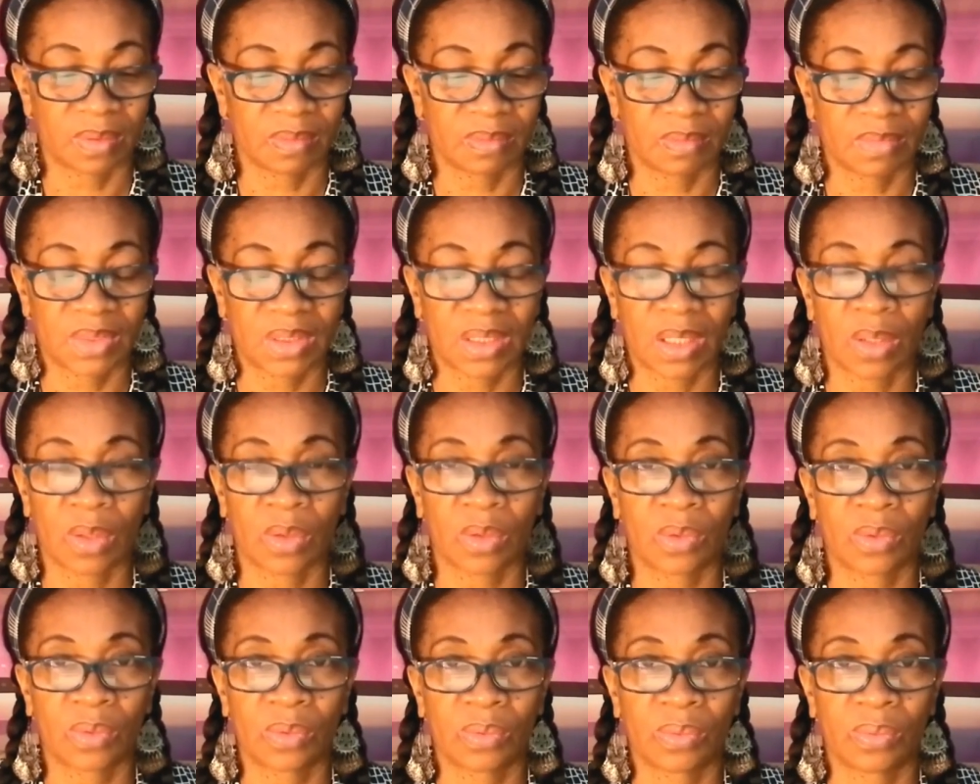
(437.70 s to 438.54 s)

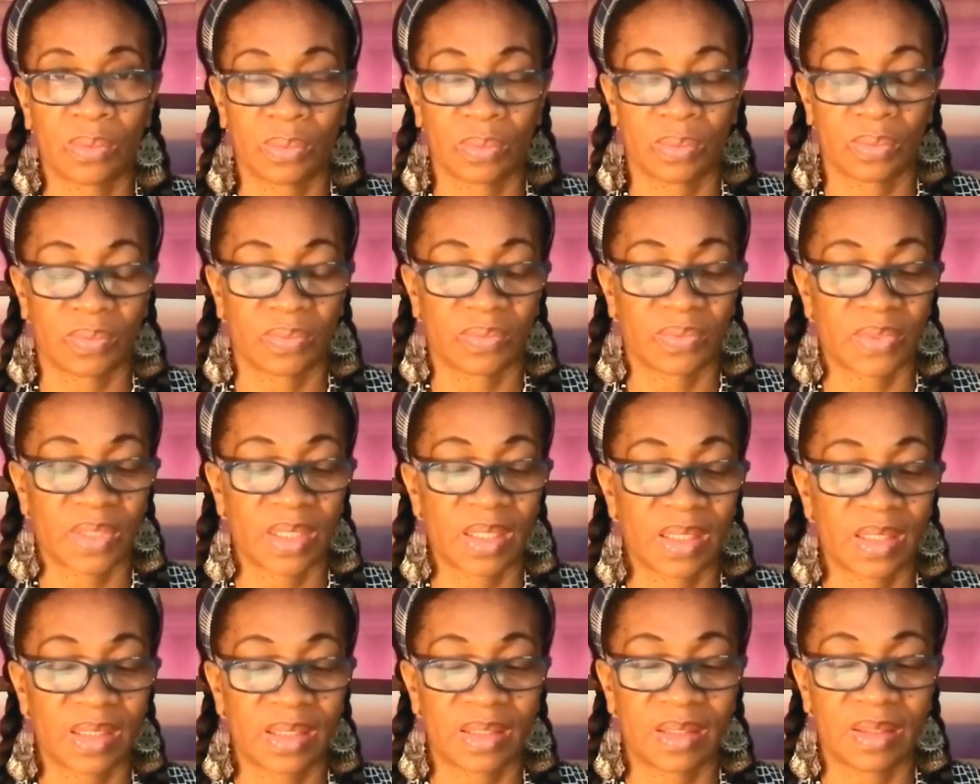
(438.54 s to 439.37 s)
dove
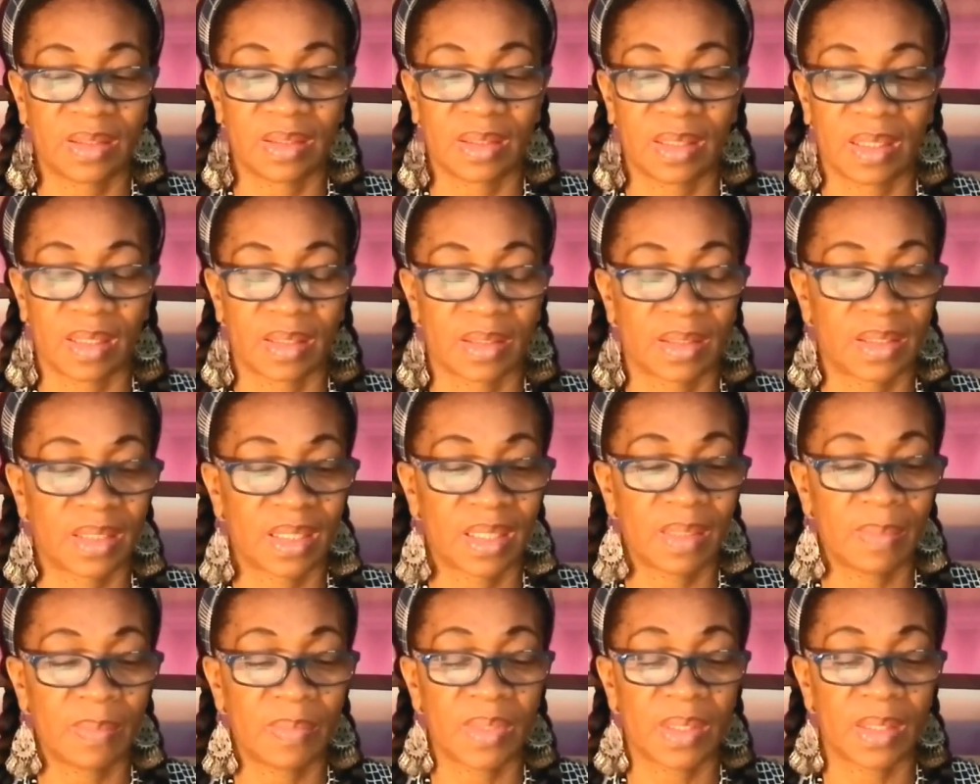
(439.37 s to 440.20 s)
really
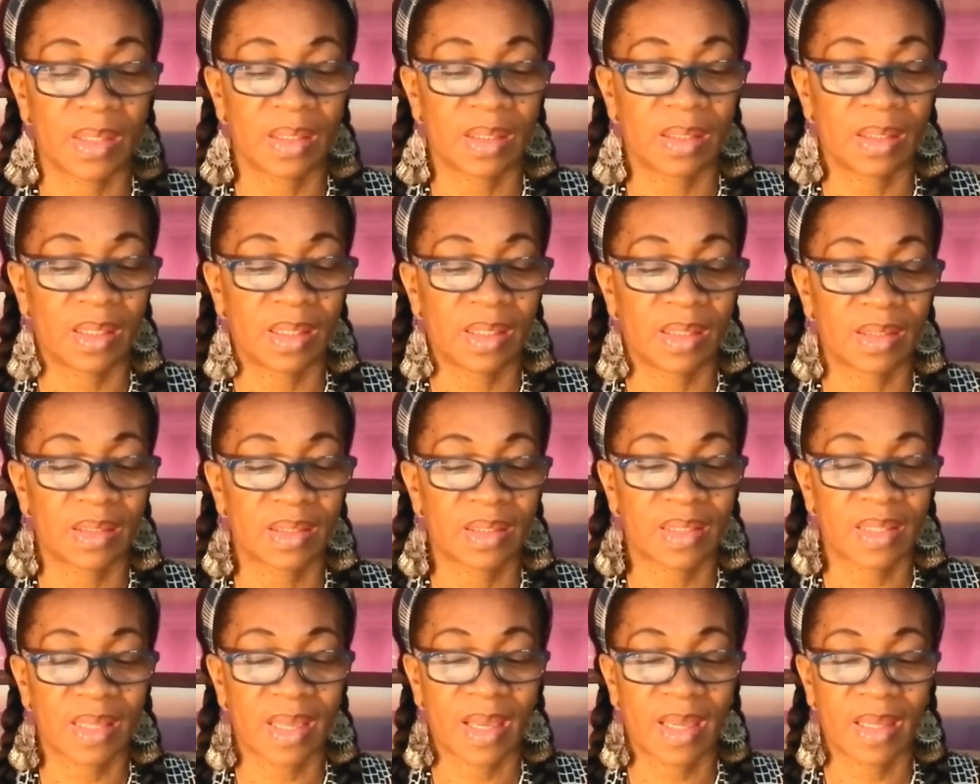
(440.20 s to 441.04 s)
deep
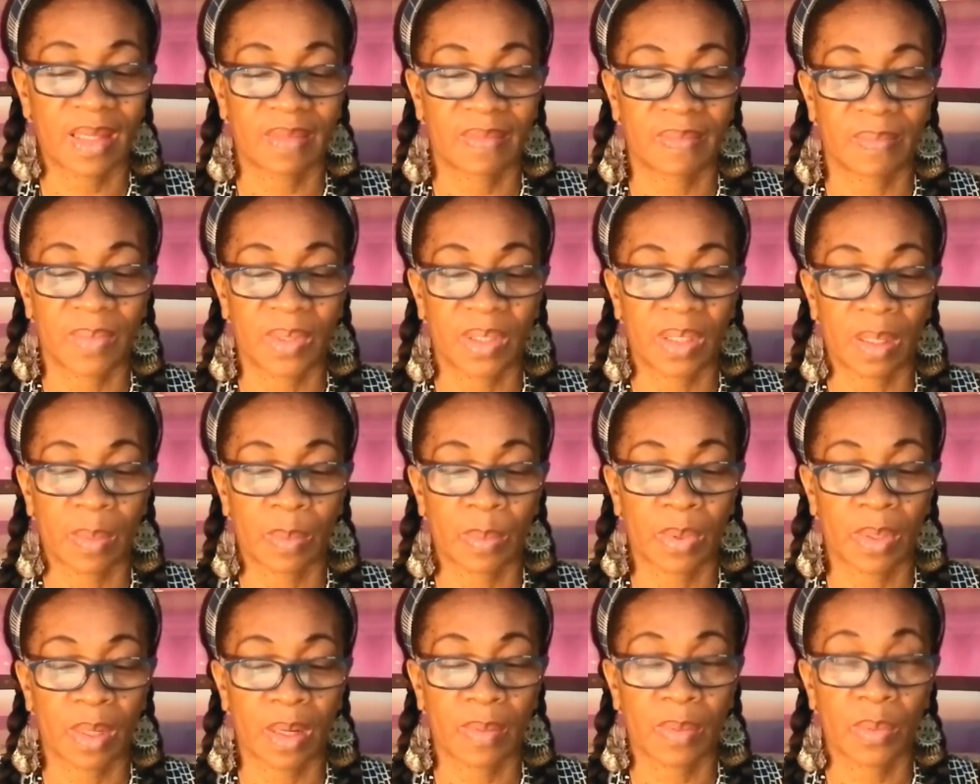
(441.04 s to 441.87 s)
inside it, but I
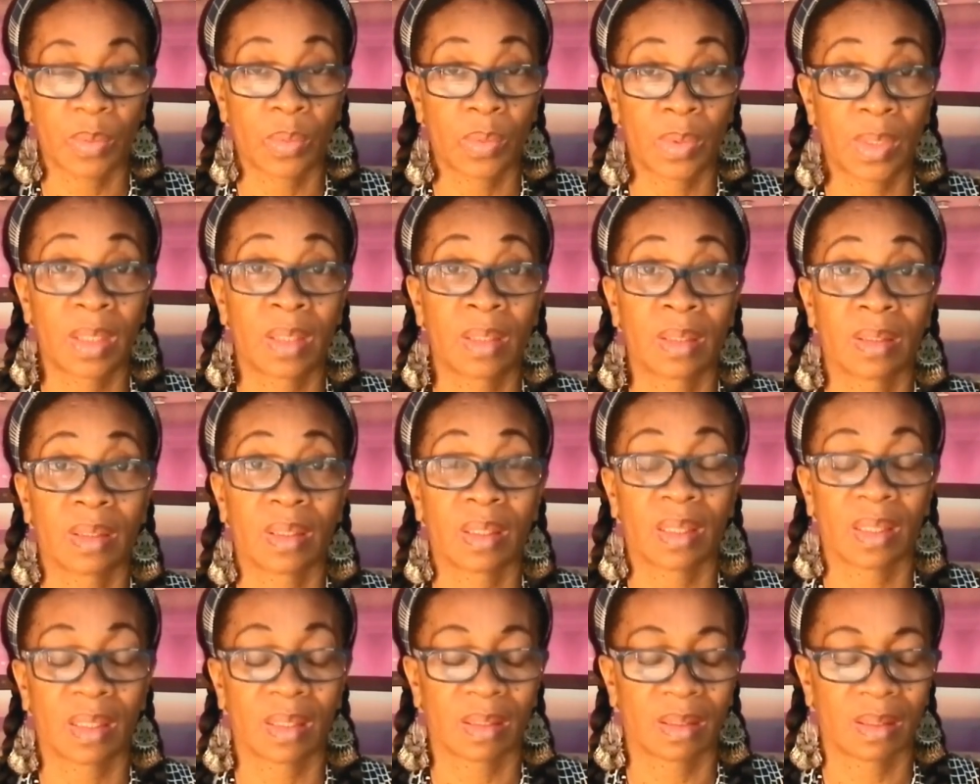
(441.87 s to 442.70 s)
probably will,
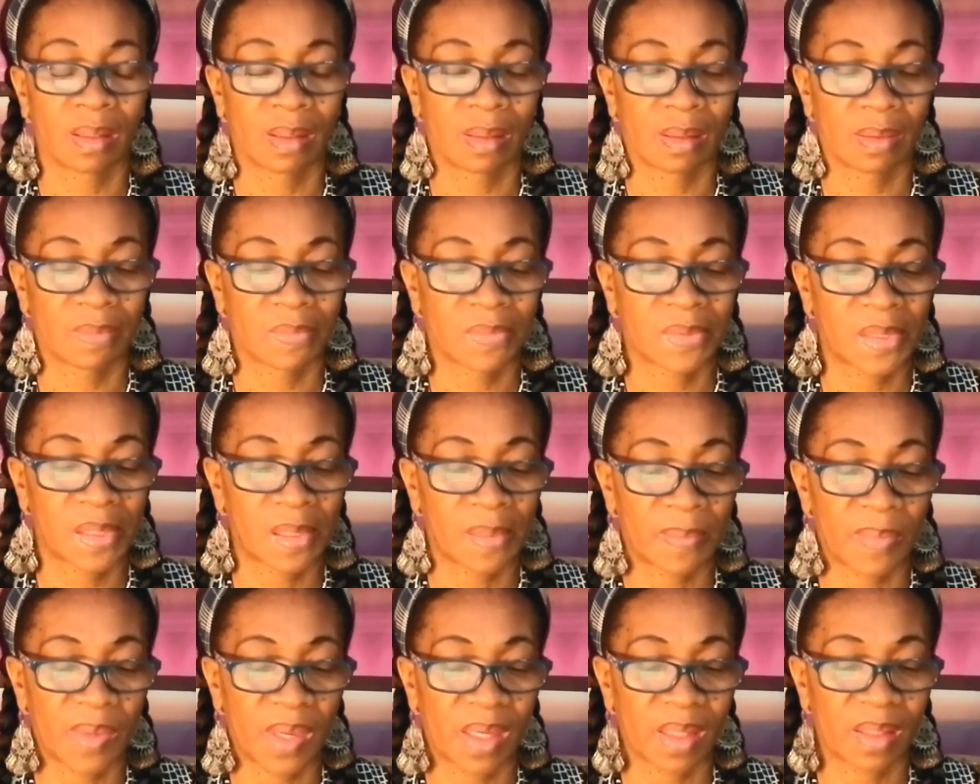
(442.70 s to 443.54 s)
and
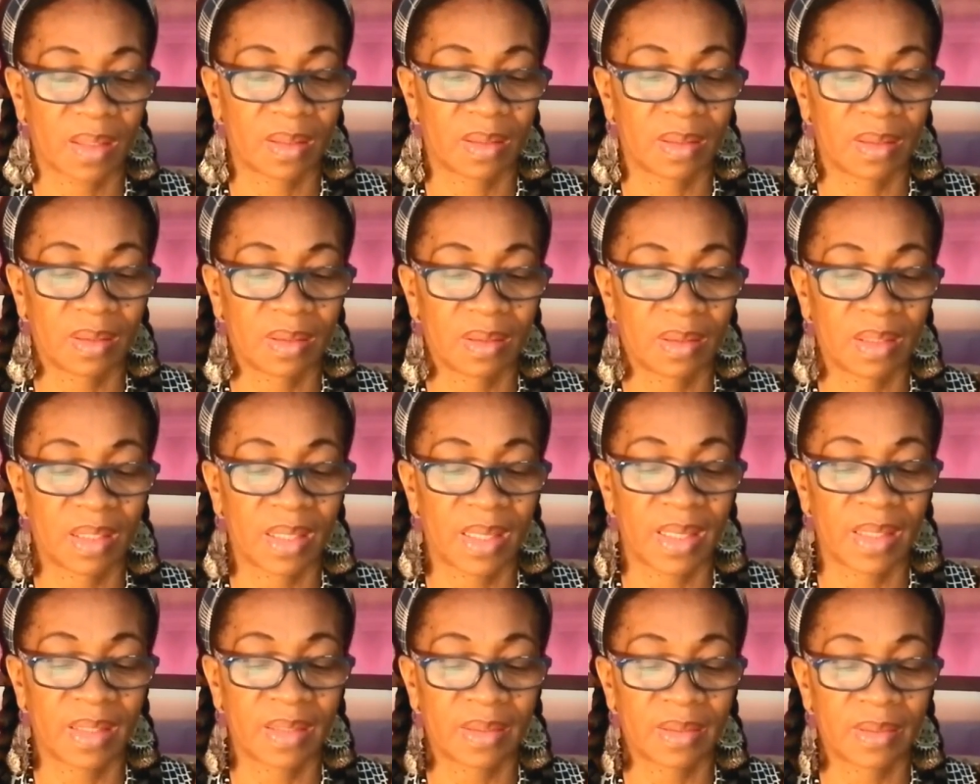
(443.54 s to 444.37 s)
come back a little
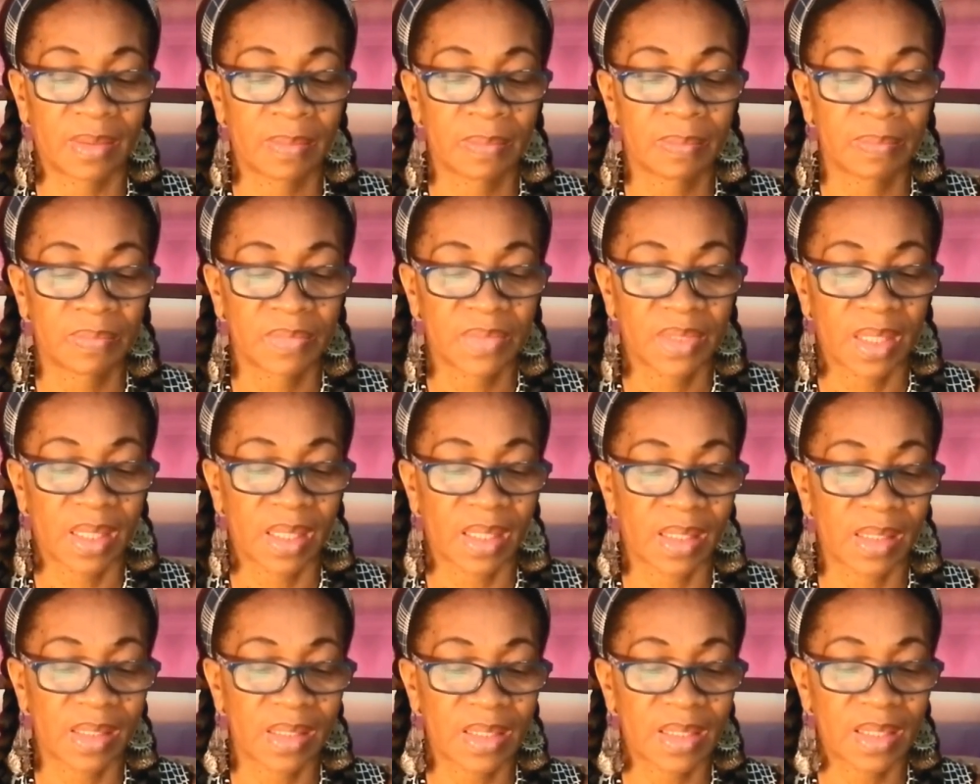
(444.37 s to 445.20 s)
later, like
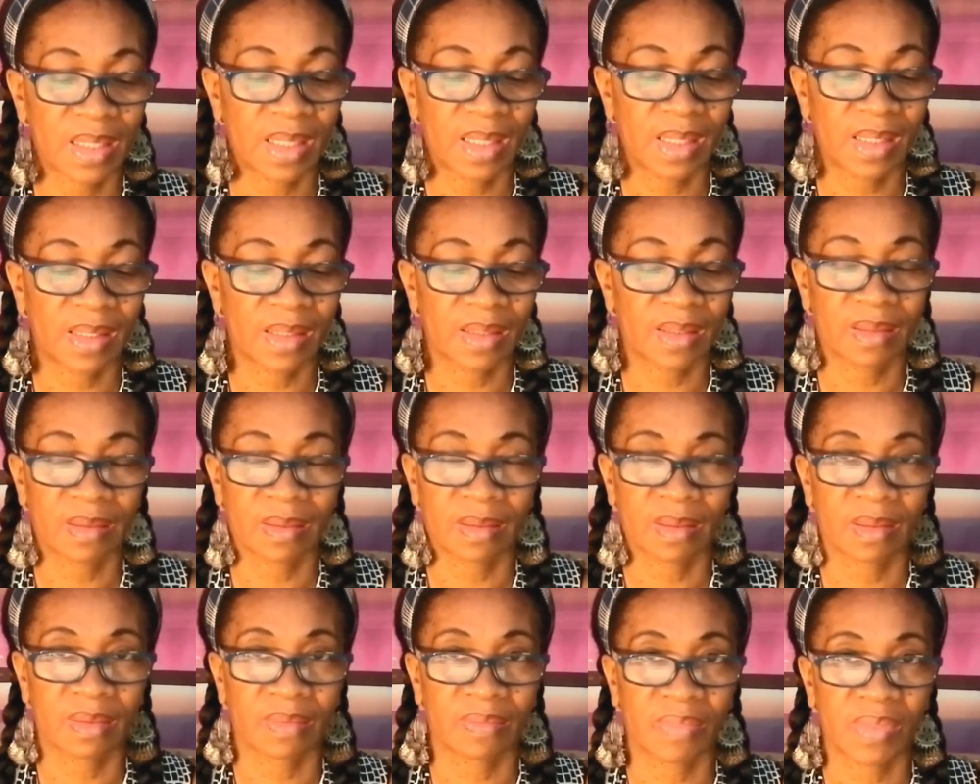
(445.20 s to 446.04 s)
I said, in
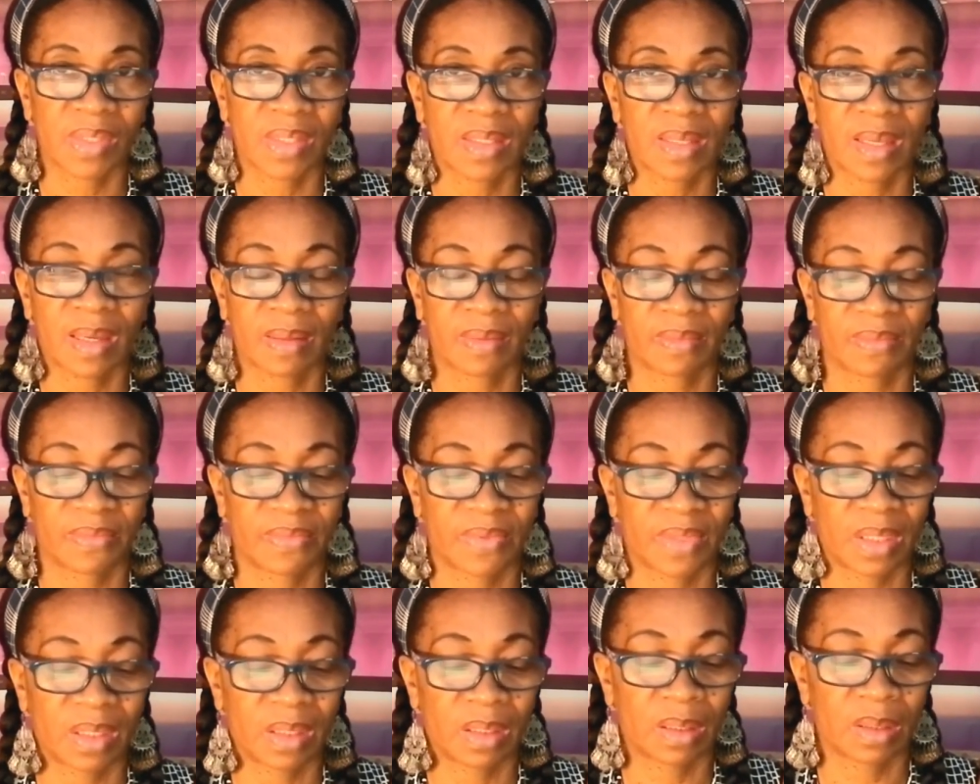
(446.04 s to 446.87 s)
a second
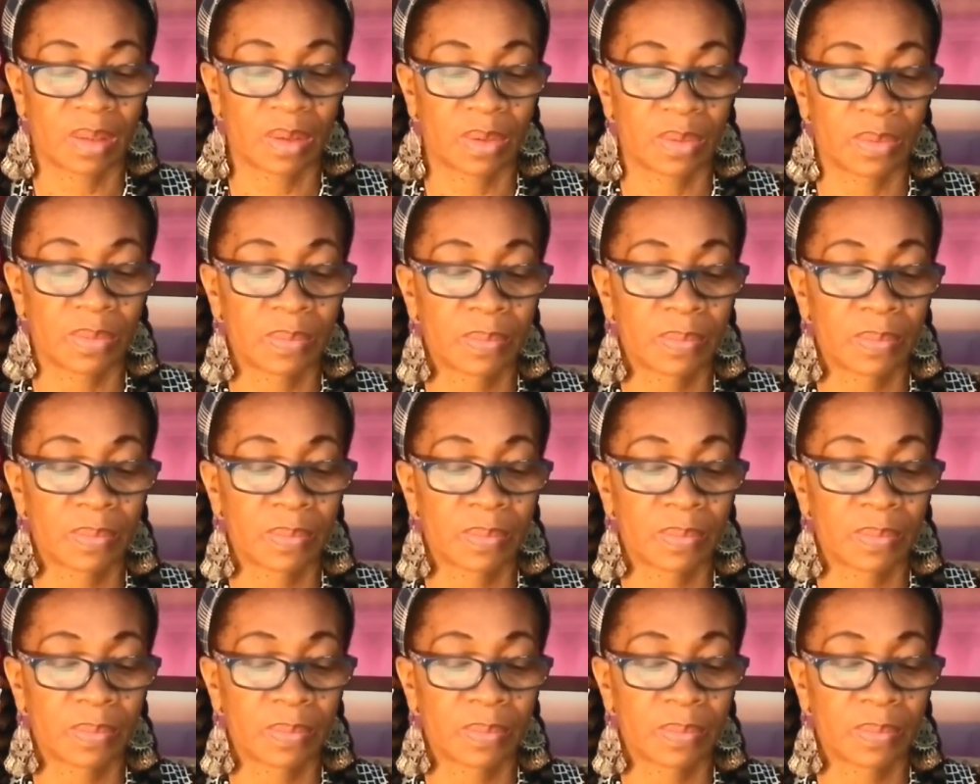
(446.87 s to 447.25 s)
video,